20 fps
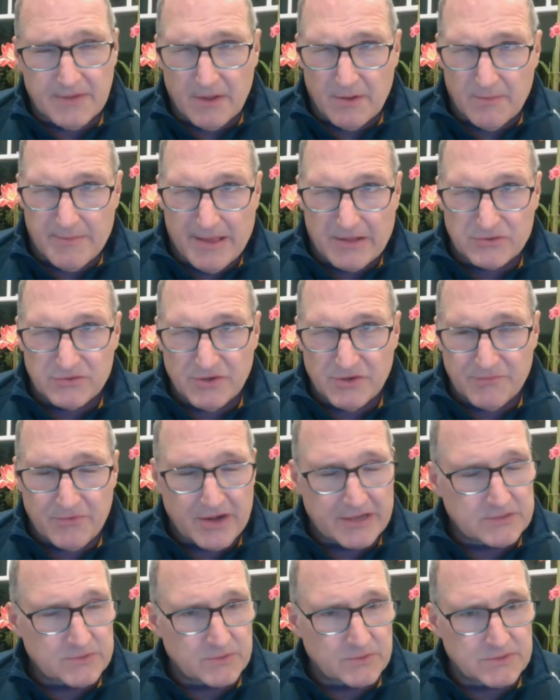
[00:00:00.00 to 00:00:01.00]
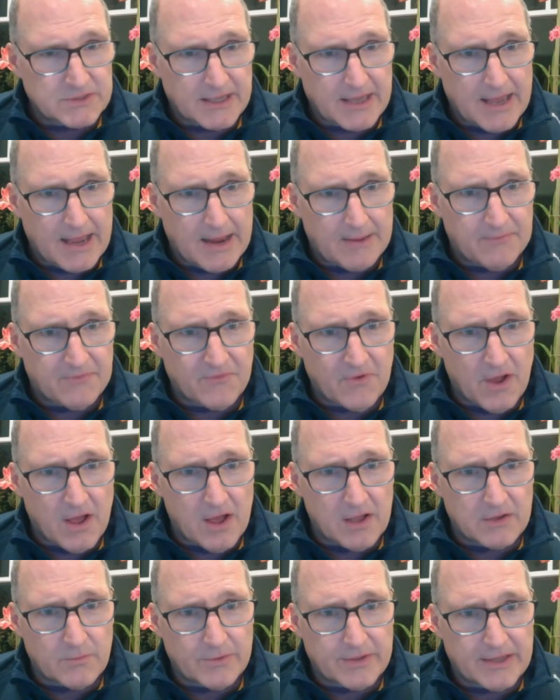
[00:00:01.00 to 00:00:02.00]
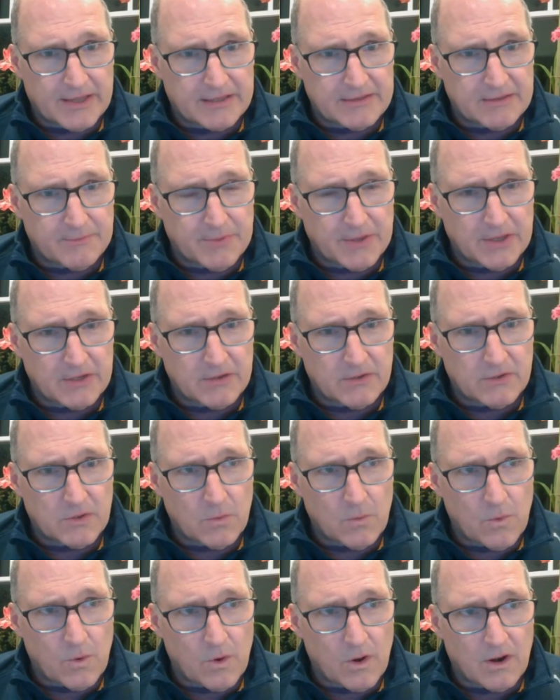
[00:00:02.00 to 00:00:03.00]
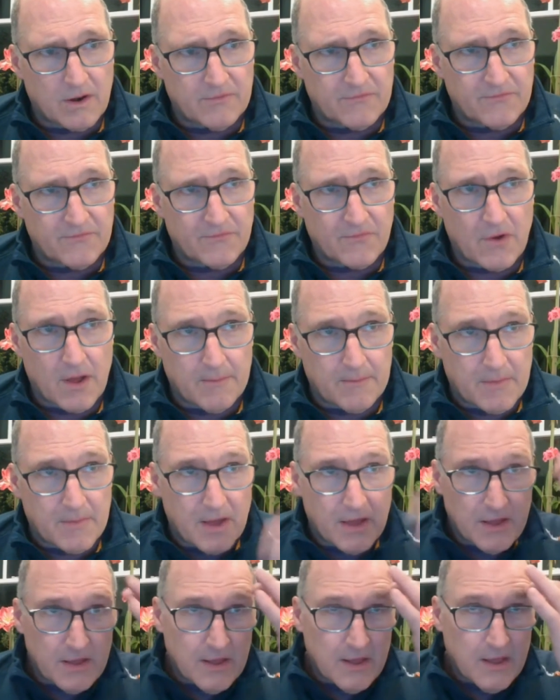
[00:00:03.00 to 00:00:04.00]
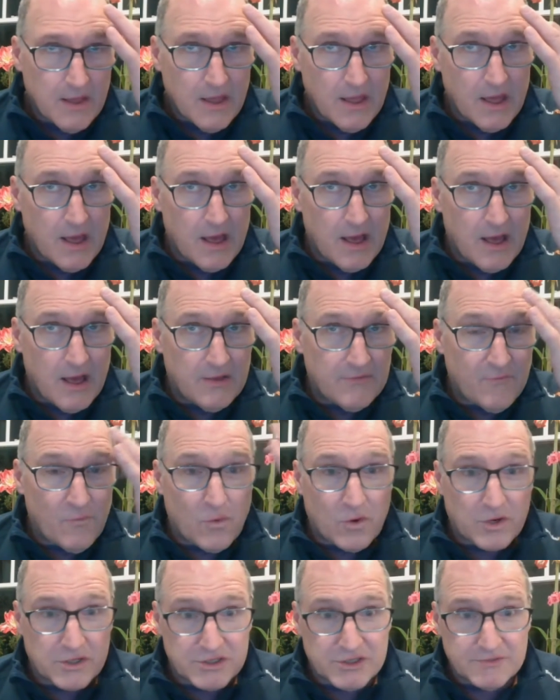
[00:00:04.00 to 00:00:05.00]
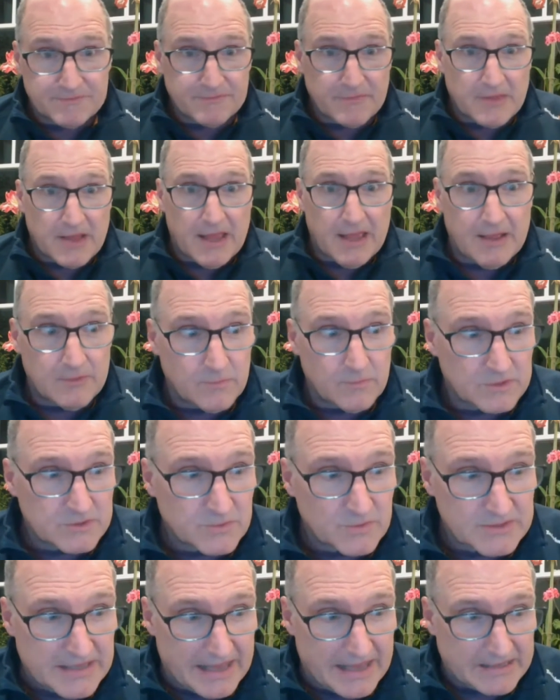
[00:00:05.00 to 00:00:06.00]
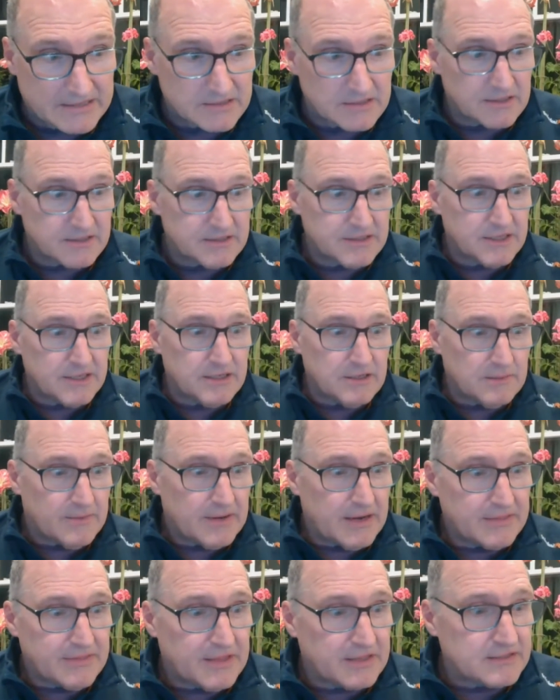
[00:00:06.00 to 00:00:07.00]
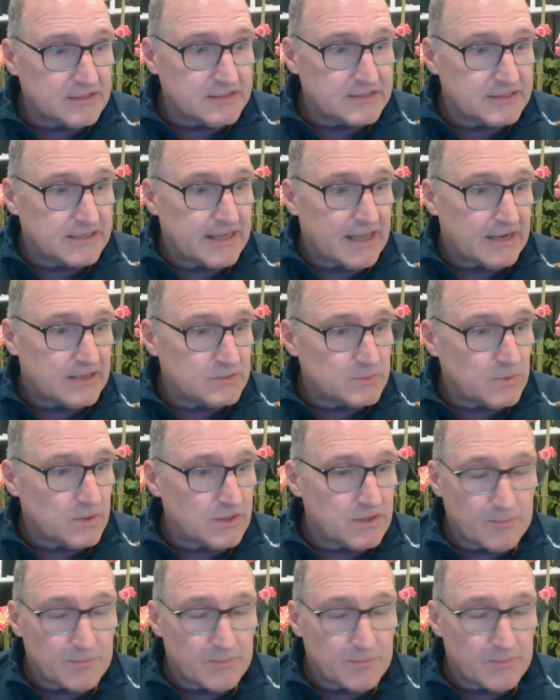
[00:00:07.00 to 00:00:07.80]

Boundary Breaks was the Cab Franc. We had the Pinot Noir from Forge, and which was excellent too. But I think this again is one of the